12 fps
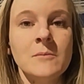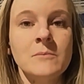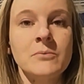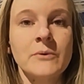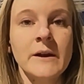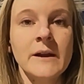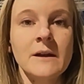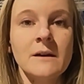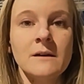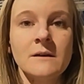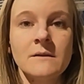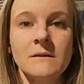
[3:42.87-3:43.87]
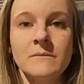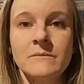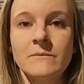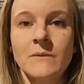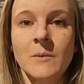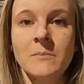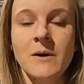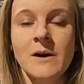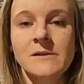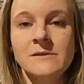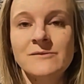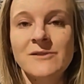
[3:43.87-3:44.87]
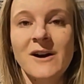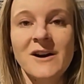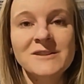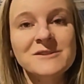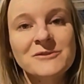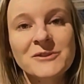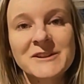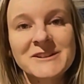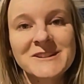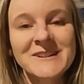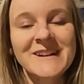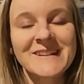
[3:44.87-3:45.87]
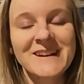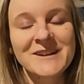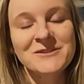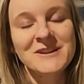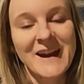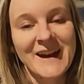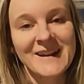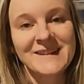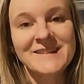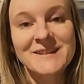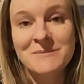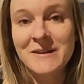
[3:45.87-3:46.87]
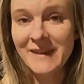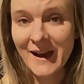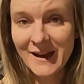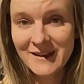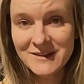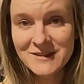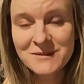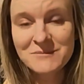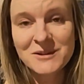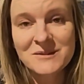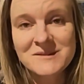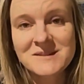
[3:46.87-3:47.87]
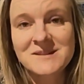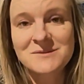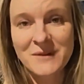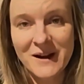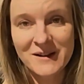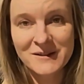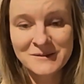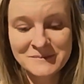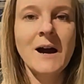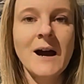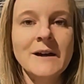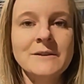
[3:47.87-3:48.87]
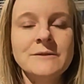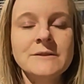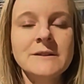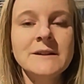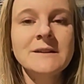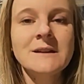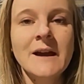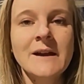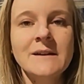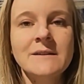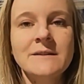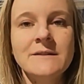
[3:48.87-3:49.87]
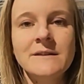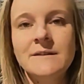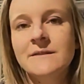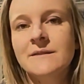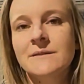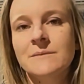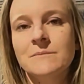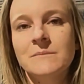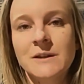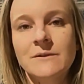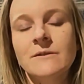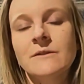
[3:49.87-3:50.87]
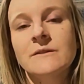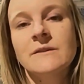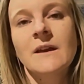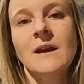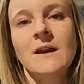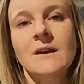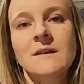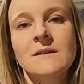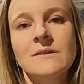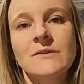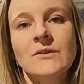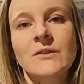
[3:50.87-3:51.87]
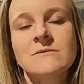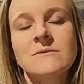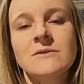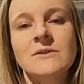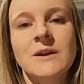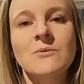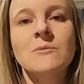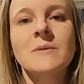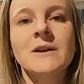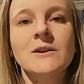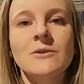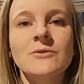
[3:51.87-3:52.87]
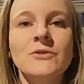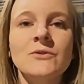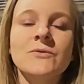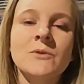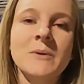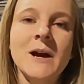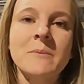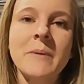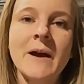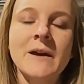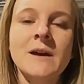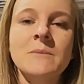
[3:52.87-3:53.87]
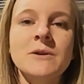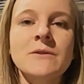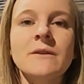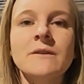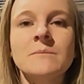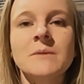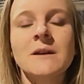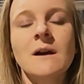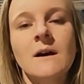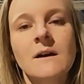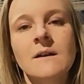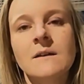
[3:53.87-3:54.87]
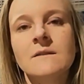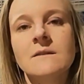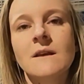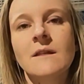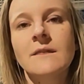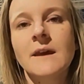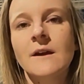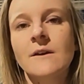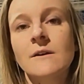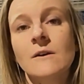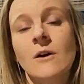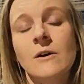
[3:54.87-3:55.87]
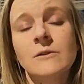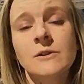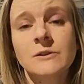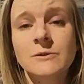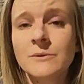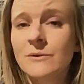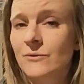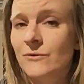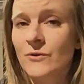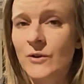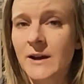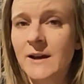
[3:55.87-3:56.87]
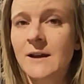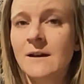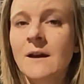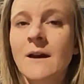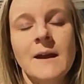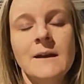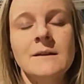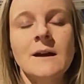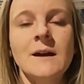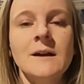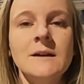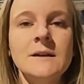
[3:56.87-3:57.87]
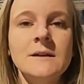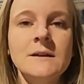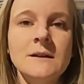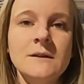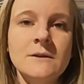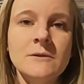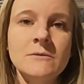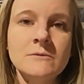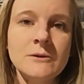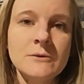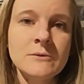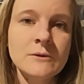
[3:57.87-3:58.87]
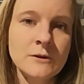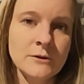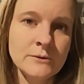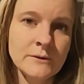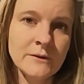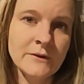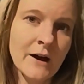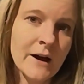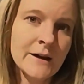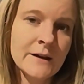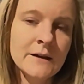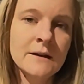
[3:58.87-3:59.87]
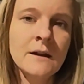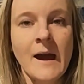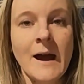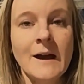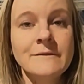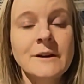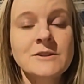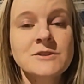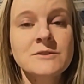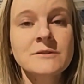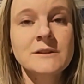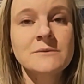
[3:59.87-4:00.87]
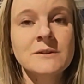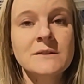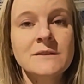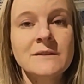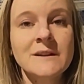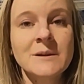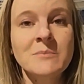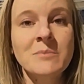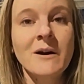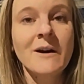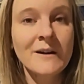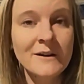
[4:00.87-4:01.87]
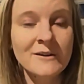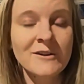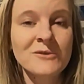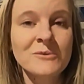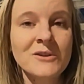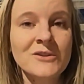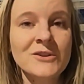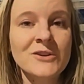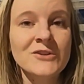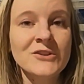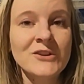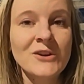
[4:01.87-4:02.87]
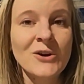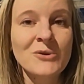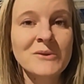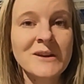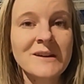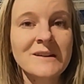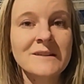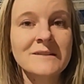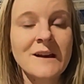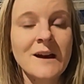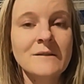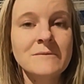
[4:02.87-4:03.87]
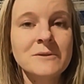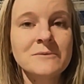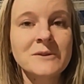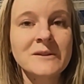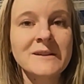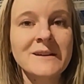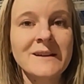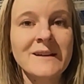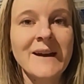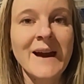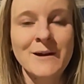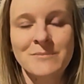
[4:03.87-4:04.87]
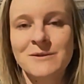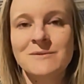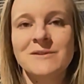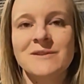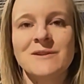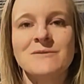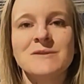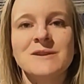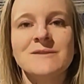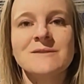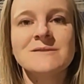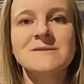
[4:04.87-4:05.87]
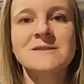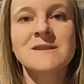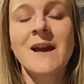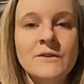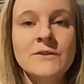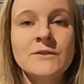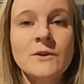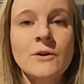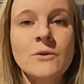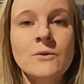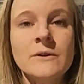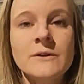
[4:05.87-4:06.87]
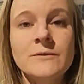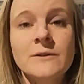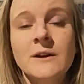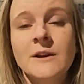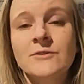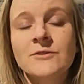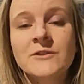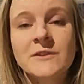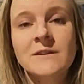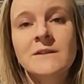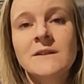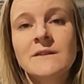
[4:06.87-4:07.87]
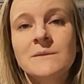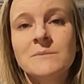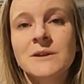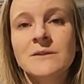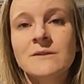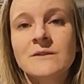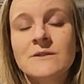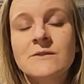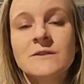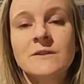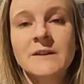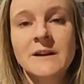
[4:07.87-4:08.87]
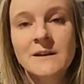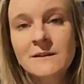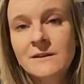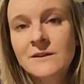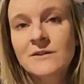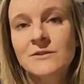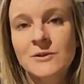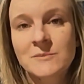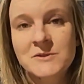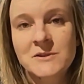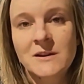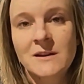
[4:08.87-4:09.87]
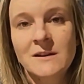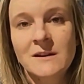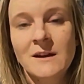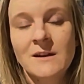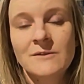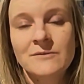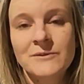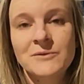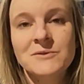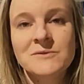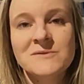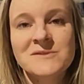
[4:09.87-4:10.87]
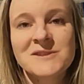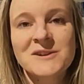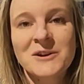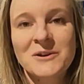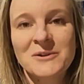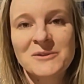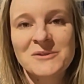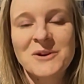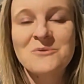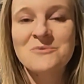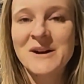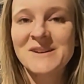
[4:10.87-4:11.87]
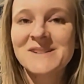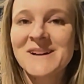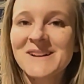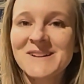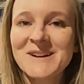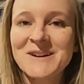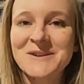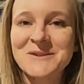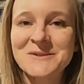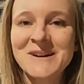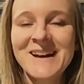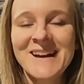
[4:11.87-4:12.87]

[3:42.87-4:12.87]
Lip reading: bring a bottle of olive oil and then I would add some of that to the meals as well. I really liked these meals, and they were my go-to for backpacking meals because they're all gluten-free and I eat a low gluten diet. I've actually recently partnered with Good to Go because I've been really happy with their meals. So if you're interested in these meals, there's a link in the description, and if you use the code WELLHELLO,